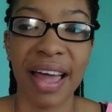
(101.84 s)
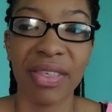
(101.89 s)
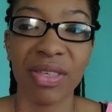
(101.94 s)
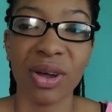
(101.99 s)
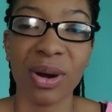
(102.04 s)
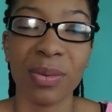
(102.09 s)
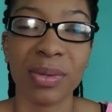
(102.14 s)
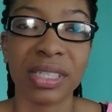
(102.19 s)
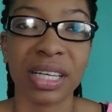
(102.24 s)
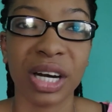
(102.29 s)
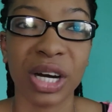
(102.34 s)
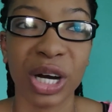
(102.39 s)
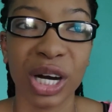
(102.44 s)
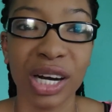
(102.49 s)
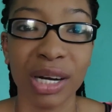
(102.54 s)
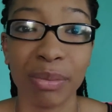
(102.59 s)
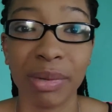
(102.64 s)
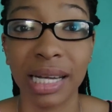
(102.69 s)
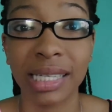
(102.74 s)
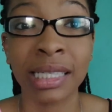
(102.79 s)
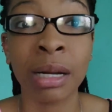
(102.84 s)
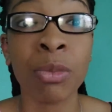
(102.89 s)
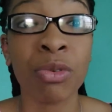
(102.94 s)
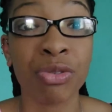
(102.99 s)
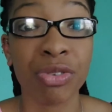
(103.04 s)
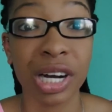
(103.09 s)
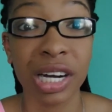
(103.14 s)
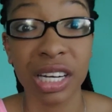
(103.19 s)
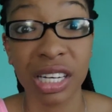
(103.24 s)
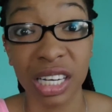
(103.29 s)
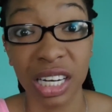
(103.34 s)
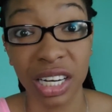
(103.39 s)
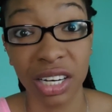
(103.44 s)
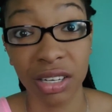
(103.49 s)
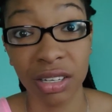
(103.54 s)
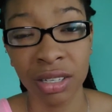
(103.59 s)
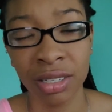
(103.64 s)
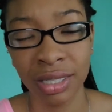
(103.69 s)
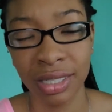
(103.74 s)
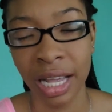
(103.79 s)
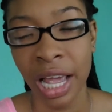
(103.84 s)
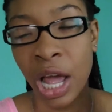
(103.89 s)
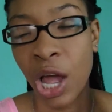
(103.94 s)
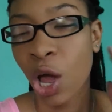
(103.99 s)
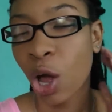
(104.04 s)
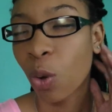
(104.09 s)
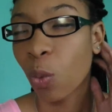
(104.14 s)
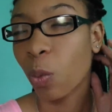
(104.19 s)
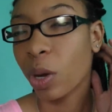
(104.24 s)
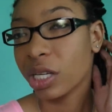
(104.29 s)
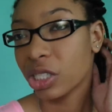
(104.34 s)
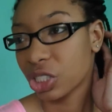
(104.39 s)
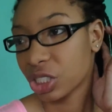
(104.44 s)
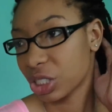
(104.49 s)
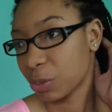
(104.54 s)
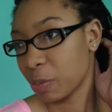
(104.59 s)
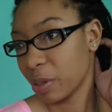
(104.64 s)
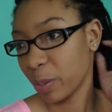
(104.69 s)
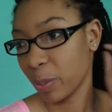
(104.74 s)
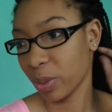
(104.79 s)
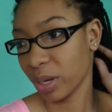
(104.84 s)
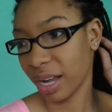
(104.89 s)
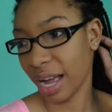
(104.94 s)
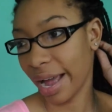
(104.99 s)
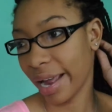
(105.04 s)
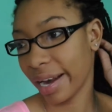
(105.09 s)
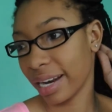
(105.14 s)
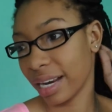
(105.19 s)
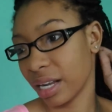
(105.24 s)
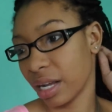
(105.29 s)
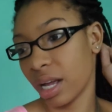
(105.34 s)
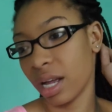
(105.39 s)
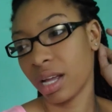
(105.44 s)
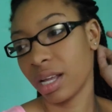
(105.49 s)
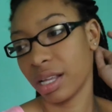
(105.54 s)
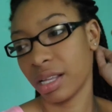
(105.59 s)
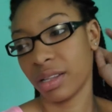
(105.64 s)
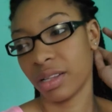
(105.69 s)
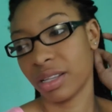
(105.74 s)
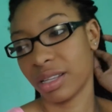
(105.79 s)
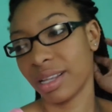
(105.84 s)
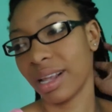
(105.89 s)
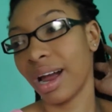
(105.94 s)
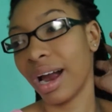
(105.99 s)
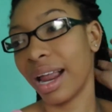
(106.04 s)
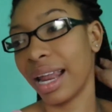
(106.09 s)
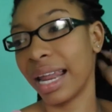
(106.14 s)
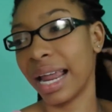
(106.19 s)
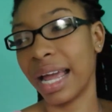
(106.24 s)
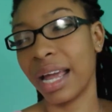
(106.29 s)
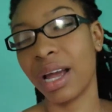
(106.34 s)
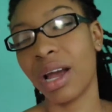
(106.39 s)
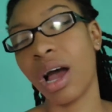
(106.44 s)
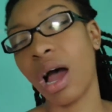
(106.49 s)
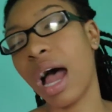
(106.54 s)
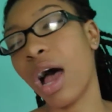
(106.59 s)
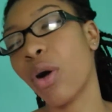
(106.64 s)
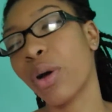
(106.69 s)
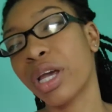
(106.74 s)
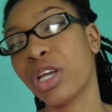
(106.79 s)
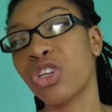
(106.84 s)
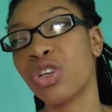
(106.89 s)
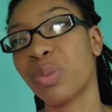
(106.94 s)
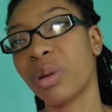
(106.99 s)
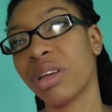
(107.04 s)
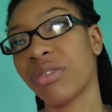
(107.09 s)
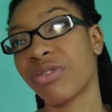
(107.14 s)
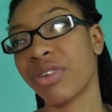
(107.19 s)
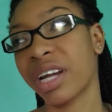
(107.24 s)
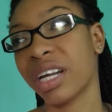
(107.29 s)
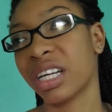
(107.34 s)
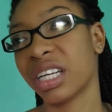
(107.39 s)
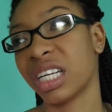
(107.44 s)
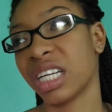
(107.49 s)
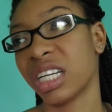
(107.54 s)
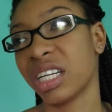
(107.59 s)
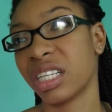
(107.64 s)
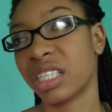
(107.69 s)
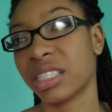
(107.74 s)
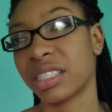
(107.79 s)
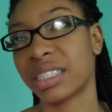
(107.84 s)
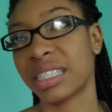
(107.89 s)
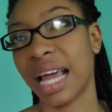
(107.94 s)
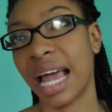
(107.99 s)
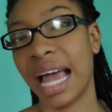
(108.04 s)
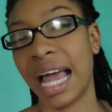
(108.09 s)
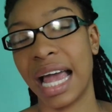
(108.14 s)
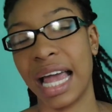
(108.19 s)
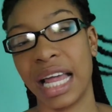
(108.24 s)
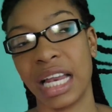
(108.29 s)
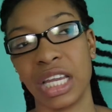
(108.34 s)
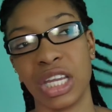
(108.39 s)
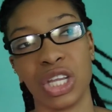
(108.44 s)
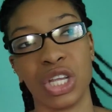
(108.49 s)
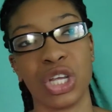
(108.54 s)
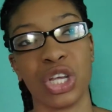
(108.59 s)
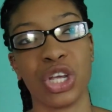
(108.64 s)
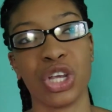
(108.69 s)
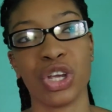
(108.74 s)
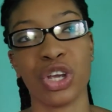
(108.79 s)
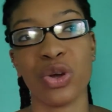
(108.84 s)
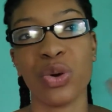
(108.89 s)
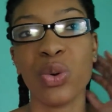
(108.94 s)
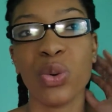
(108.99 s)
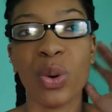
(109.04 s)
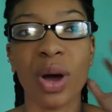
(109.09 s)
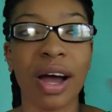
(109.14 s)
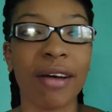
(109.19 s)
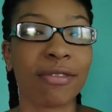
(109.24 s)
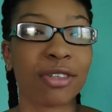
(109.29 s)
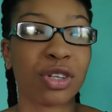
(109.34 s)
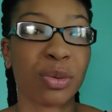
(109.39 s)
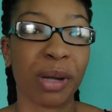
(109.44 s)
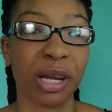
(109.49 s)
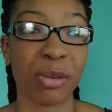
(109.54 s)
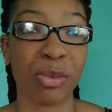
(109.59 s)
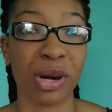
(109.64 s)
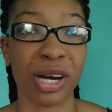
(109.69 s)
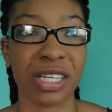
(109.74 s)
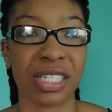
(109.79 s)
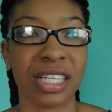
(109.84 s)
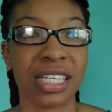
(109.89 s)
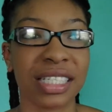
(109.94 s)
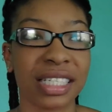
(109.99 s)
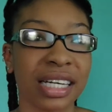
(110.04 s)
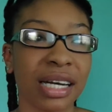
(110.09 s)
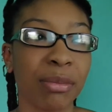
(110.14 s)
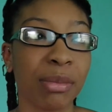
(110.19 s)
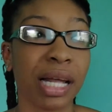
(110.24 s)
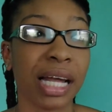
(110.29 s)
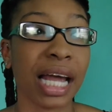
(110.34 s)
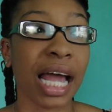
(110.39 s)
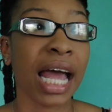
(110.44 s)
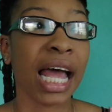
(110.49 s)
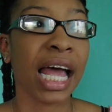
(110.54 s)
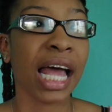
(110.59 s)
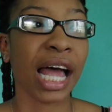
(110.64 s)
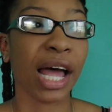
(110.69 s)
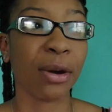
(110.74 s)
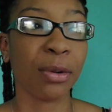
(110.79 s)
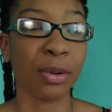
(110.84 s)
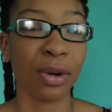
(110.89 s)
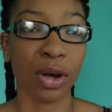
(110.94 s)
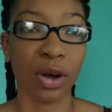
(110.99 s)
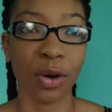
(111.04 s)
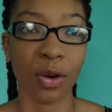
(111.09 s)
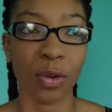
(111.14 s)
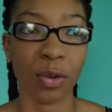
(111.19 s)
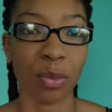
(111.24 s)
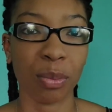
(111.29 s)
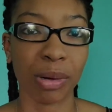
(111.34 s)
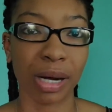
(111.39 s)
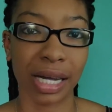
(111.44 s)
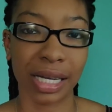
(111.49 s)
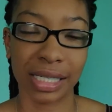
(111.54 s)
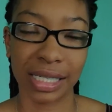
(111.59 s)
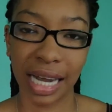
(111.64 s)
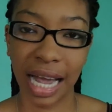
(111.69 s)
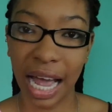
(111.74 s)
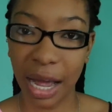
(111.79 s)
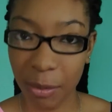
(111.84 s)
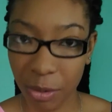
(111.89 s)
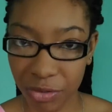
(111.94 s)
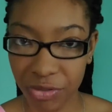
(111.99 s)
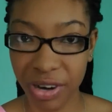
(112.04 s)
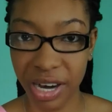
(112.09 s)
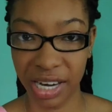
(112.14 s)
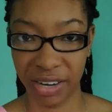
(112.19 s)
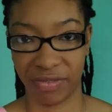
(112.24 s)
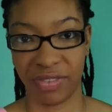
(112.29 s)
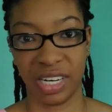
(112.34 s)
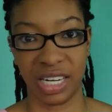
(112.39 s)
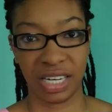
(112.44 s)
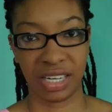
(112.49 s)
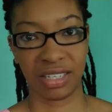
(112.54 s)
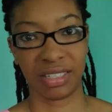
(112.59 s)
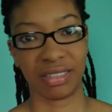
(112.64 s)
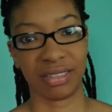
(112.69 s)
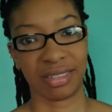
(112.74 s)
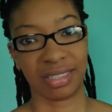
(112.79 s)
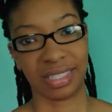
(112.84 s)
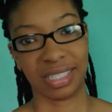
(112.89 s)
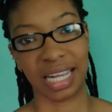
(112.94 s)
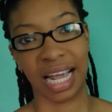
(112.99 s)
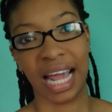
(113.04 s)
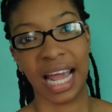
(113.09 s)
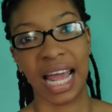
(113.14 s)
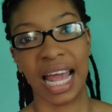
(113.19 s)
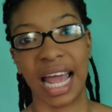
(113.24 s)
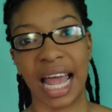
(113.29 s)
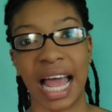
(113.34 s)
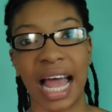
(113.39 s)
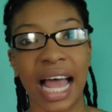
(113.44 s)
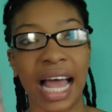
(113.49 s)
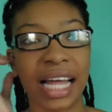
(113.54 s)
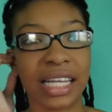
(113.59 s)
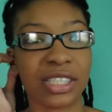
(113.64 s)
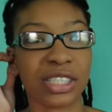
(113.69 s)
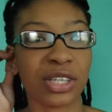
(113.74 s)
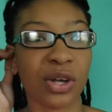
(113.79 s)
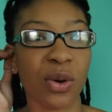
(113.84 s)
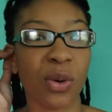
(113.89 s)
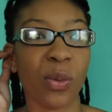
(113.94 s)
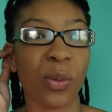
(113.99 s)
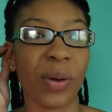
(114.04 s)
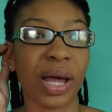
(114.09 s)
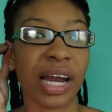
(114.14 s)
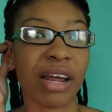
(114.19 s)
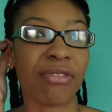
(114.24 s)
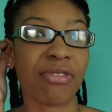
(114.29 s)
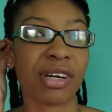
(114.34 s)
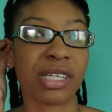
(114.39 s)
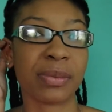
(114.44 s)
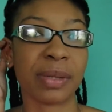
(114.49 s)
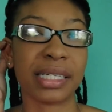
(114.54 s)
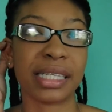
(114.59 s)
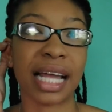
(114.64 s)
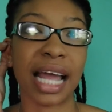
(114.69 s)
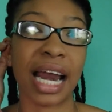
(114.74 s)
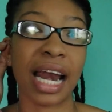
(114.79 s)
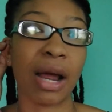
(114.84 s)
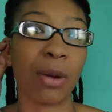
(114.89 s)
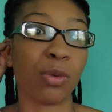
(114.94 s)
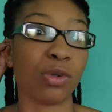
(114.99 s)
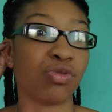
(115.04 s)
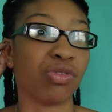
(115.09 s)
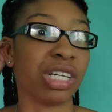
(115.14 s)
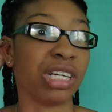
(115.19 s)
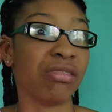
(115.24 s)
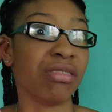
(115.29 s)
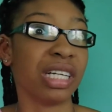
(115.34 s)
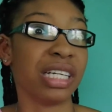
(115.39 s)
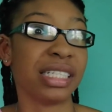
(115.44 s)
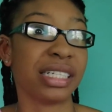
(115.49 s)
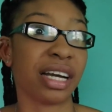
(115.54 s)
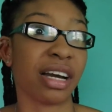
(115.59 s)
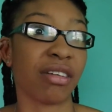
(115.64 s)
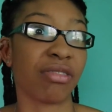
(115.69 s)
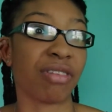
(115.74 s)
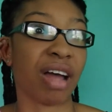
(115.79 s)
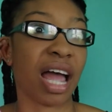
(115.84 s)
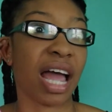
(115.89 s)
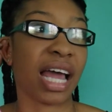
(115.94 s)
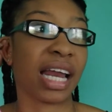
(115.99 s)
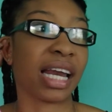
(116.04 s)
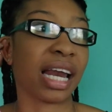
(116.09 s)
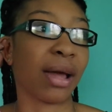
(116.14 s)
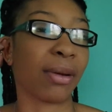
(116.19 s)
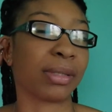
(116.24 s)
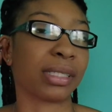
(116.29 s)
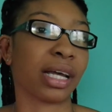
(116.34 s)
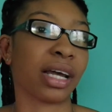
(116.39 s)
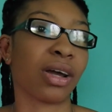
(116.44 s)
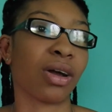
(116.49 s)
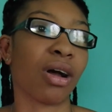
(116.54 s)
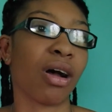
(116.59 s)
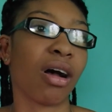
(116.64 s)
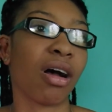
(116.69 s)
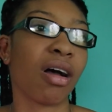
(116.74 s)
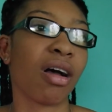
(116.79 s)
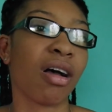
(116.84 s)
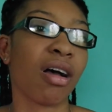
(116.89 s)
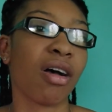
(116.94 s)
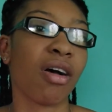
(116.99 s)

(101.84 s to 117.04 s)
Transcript: i thought it was gonna hurt because i'm afraid of needles which people kind of are like how could you be afraid of needles and you have so many piercings and i'm like i don't know but i'm afraid of needles and so when i first went to get it i was really really terrified and i was like oh,